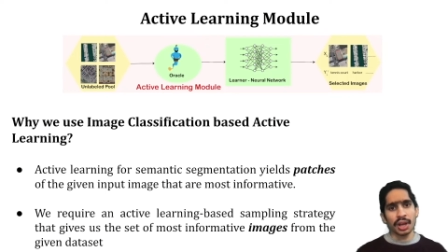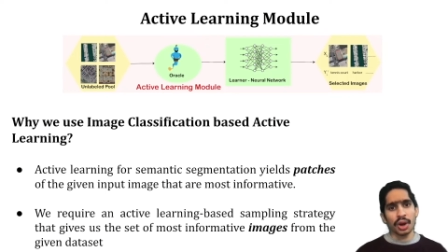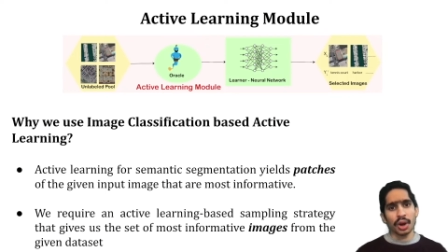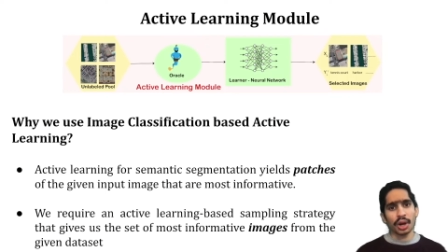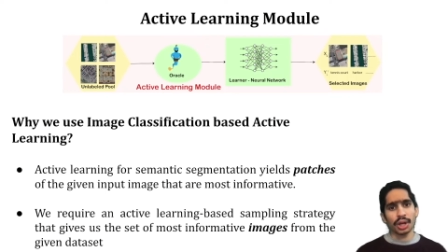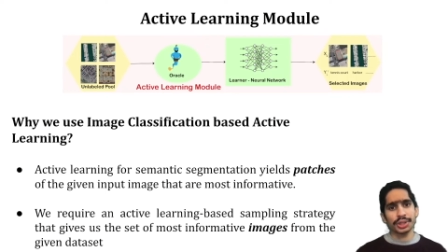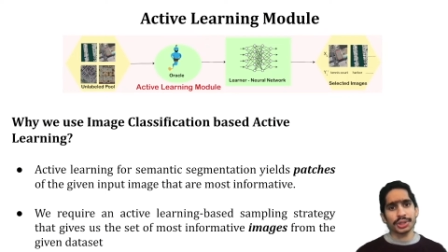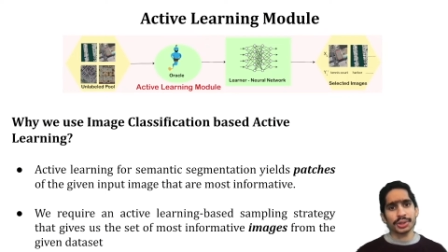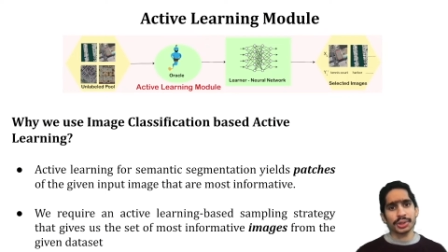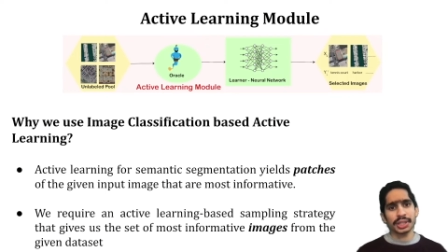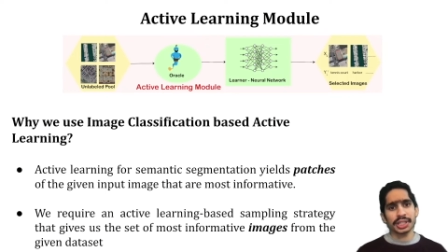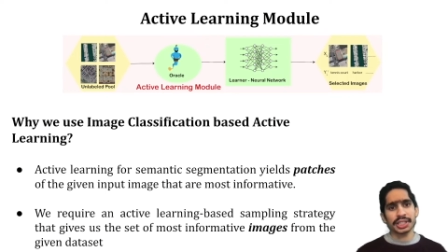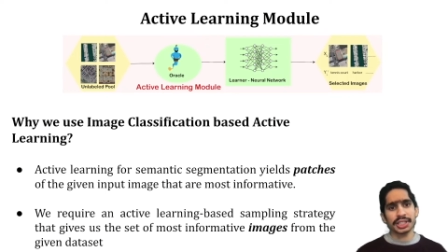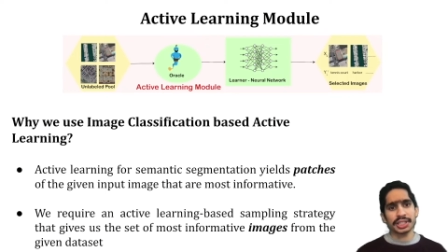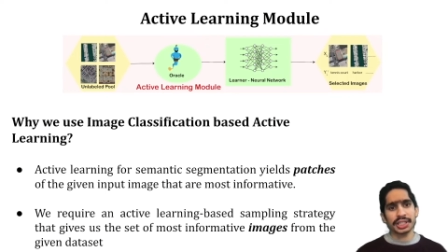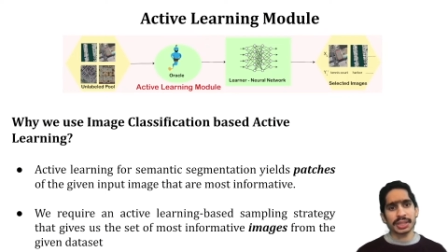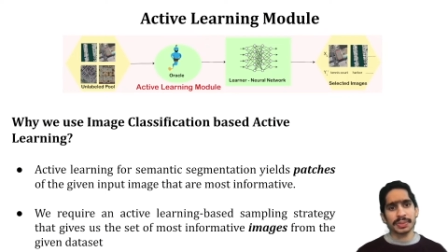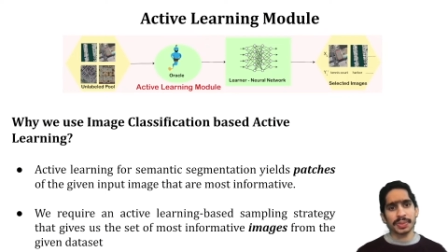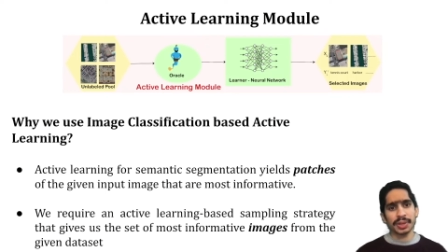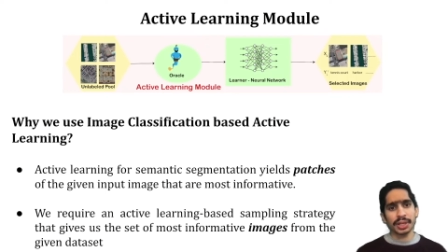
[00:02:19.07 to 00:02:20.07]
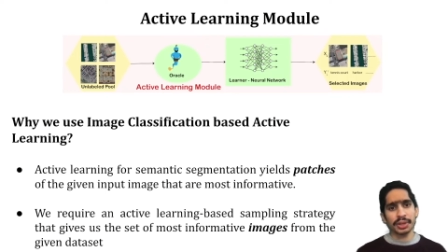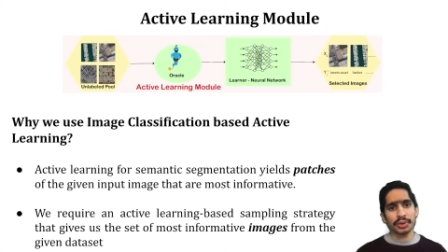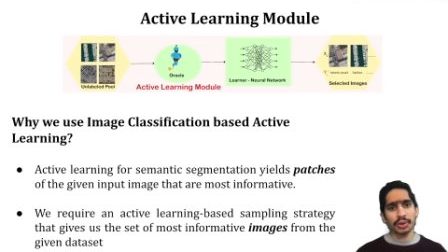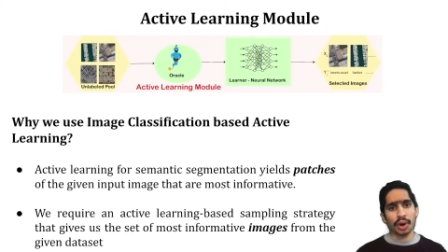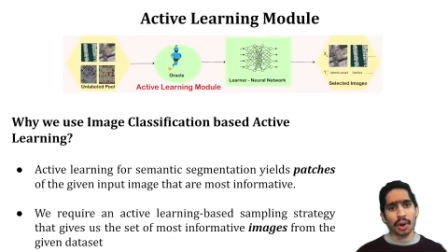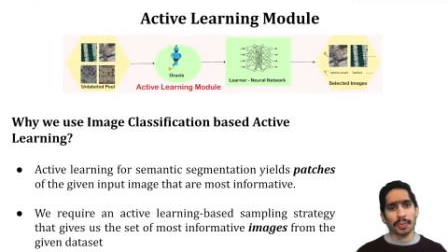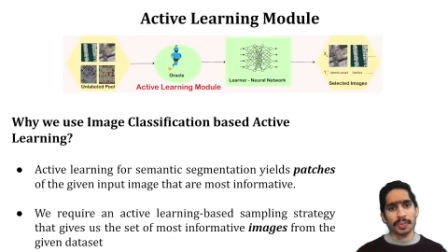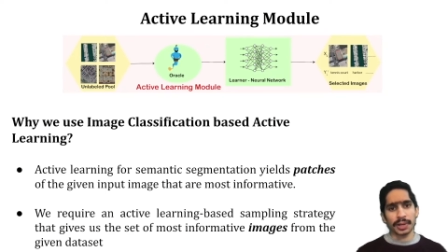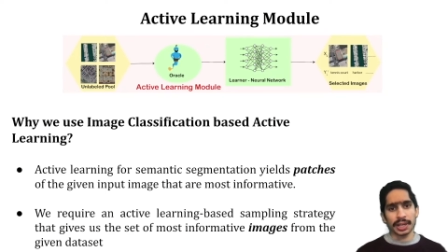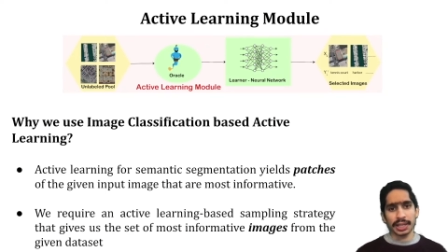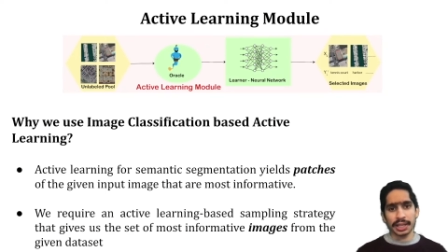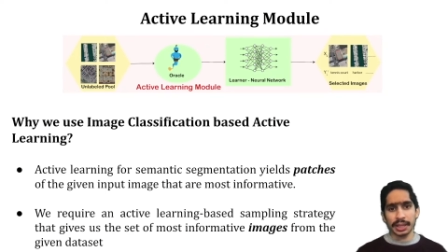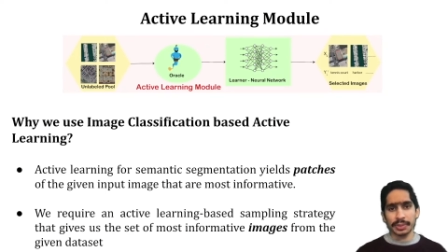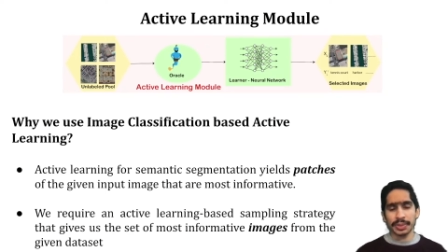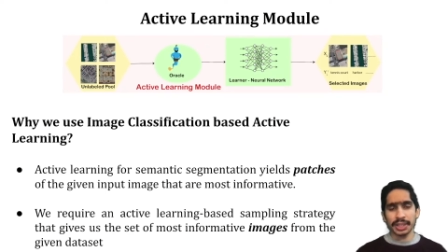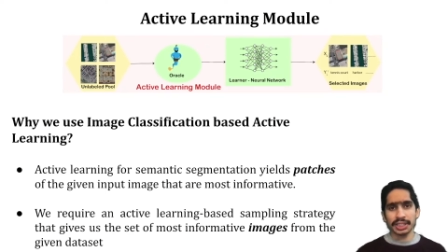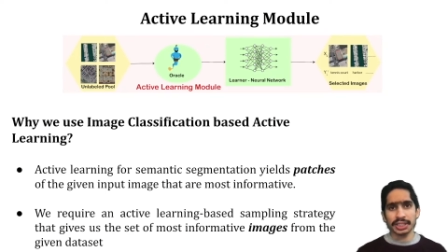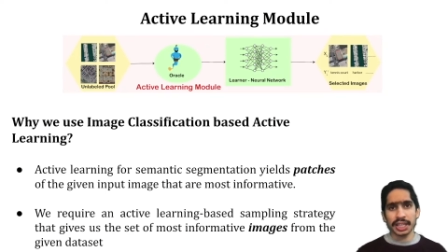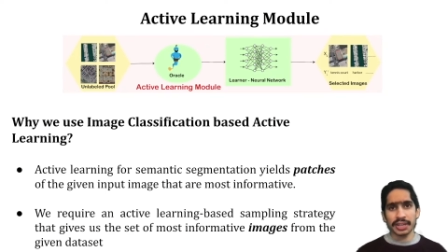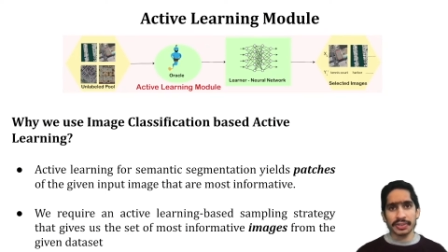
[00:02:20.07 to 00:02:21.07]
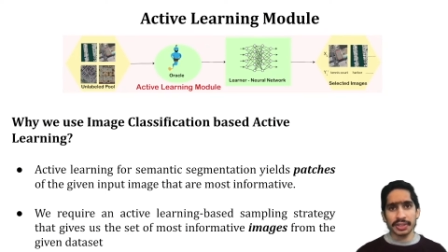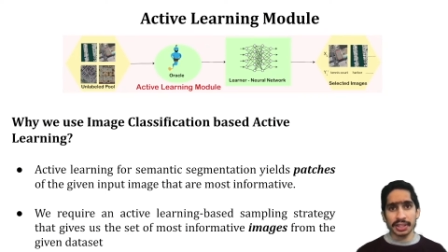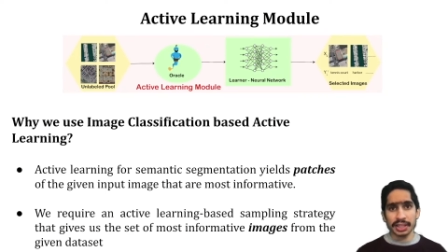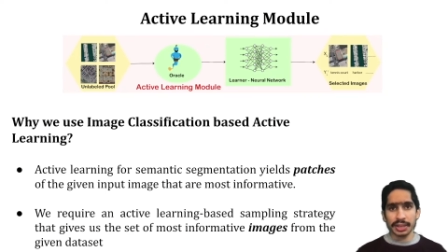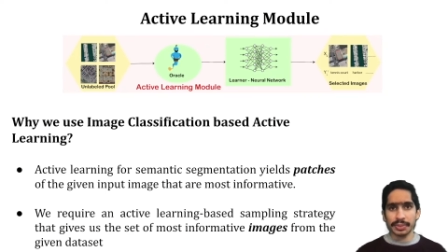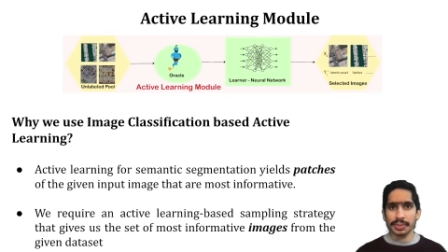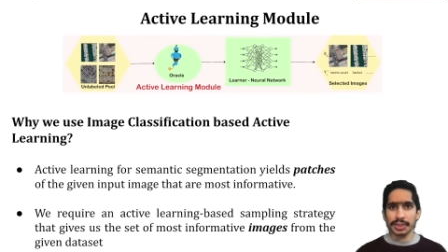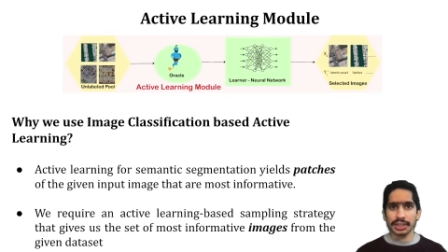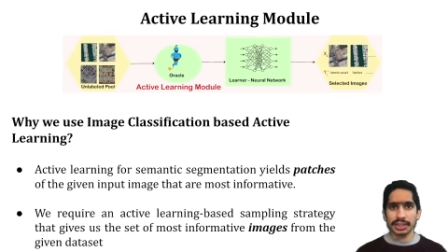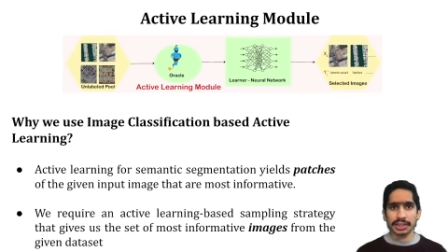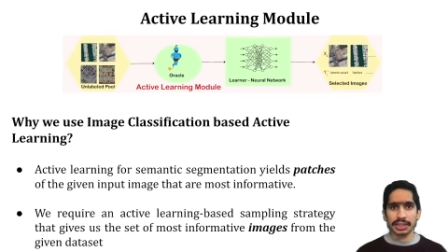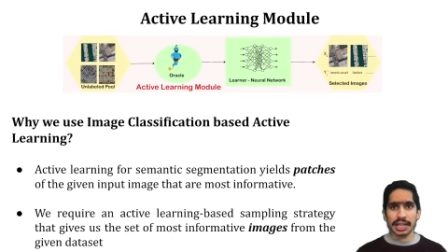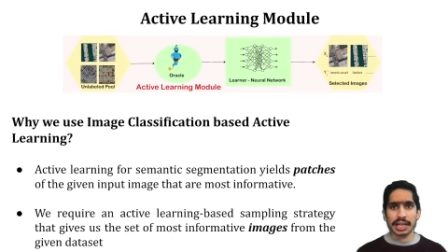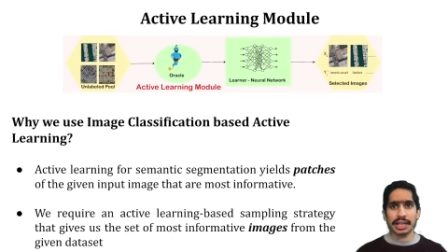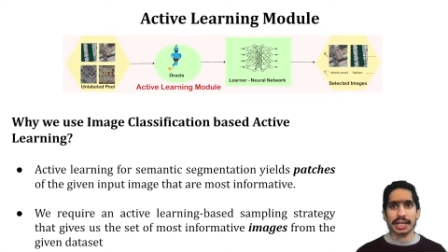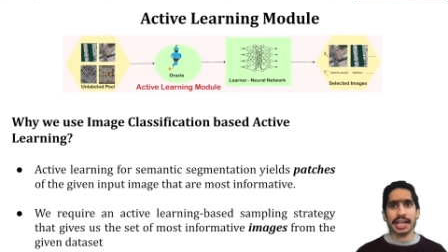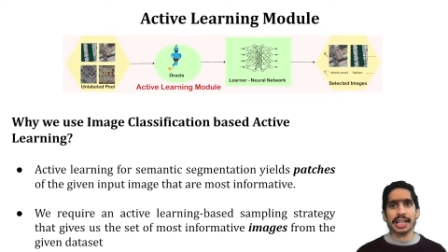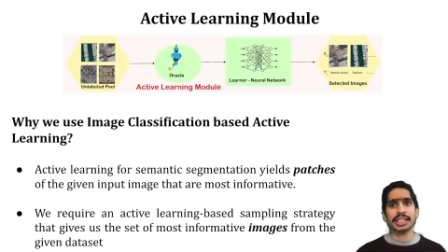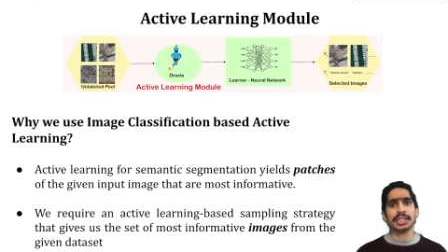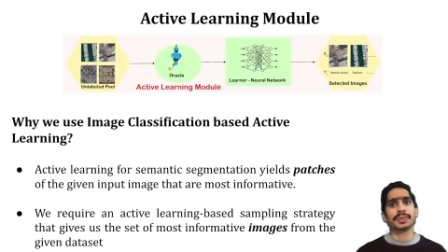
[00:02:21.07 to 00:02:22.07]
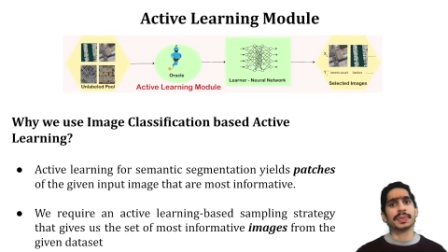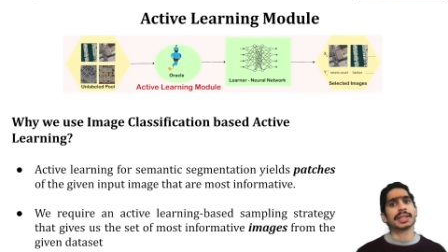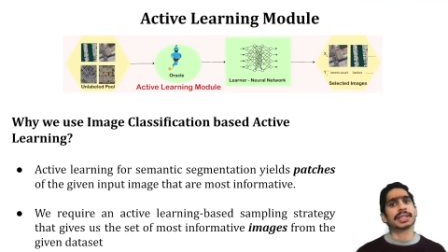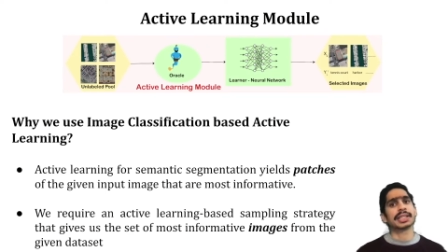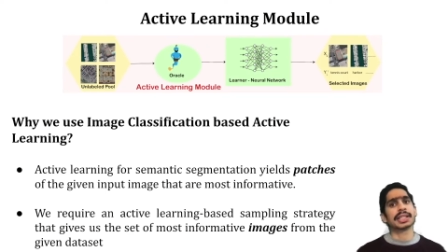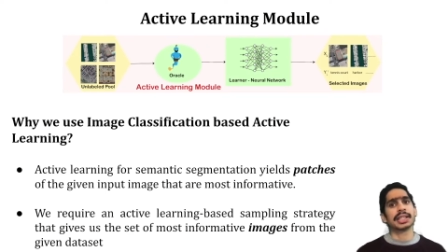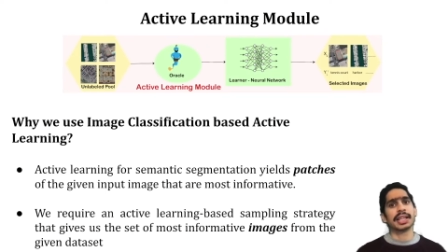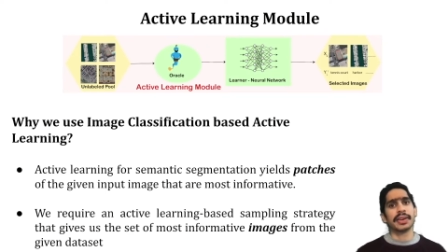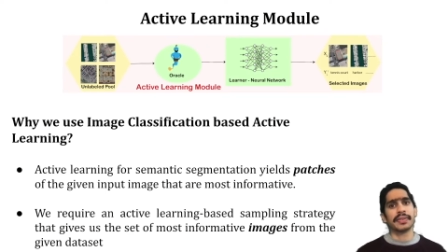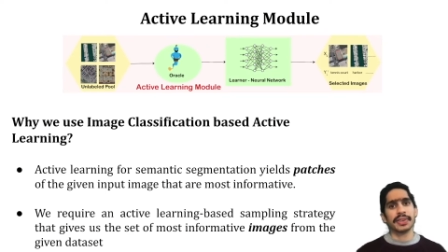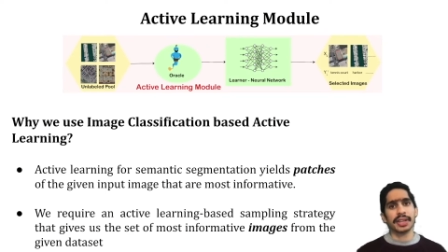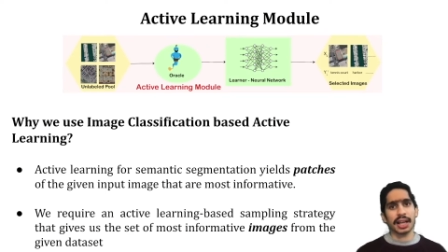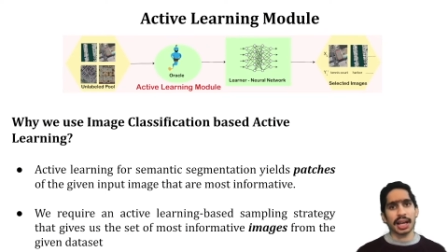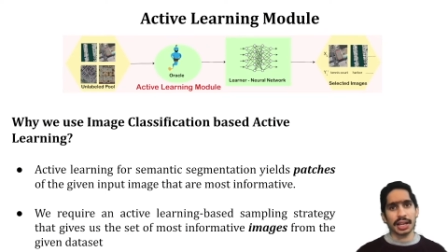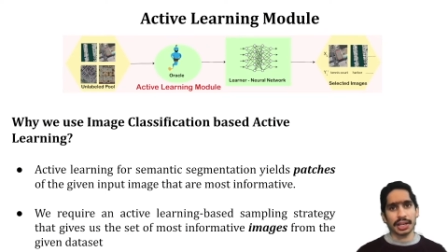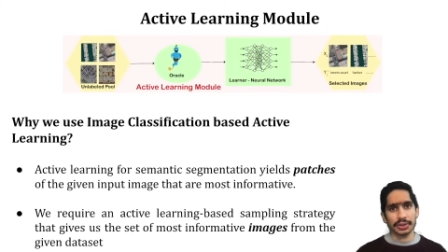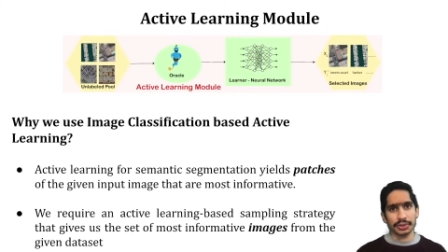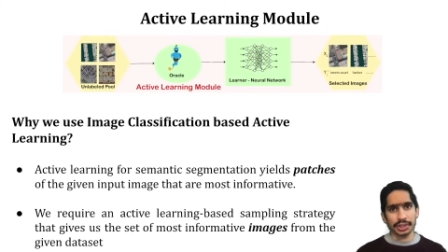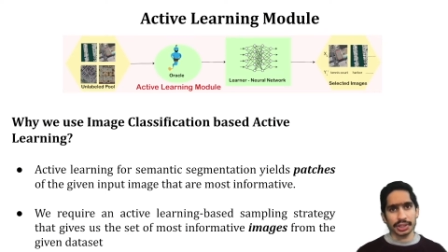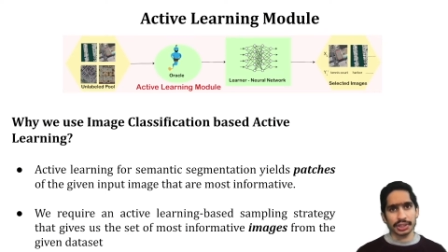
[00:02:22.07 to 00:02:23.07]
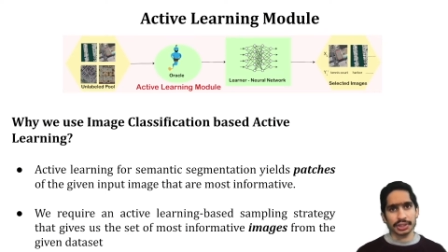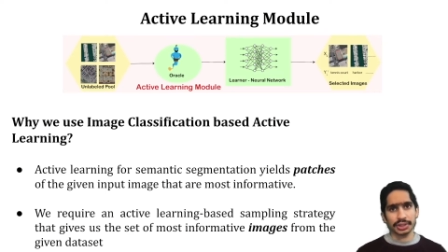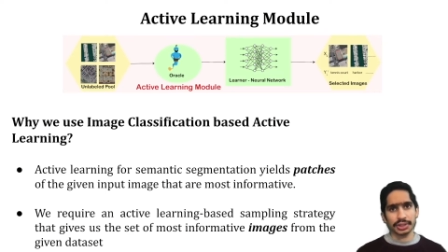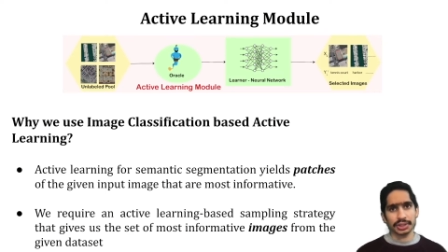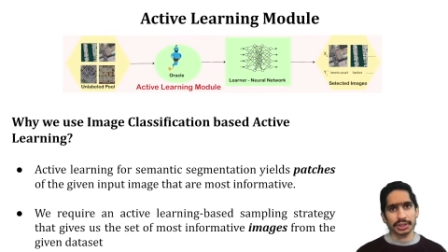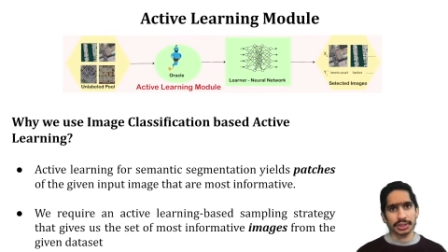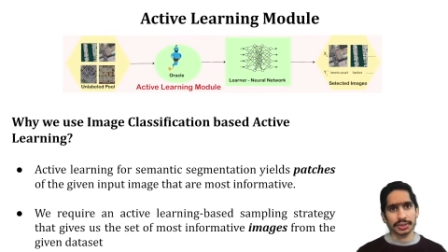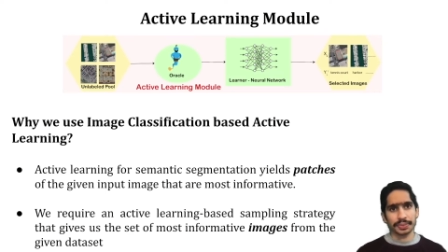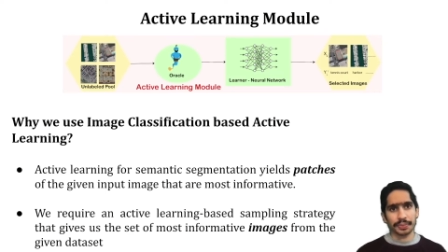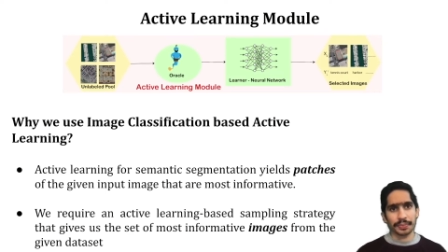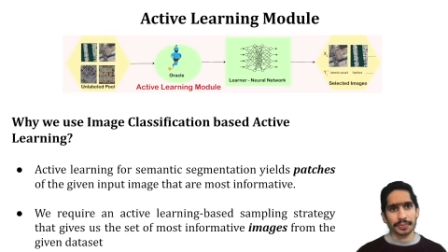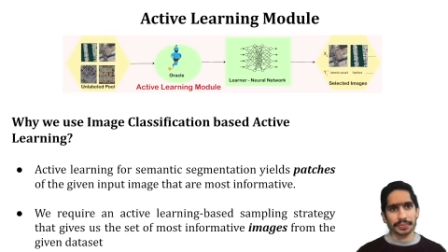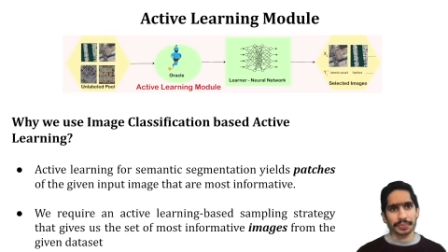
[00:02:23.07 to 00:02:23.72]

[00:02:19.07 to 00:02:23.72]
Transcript: Also, it is cheaper to obtain image level labels than dense pixel level annotations.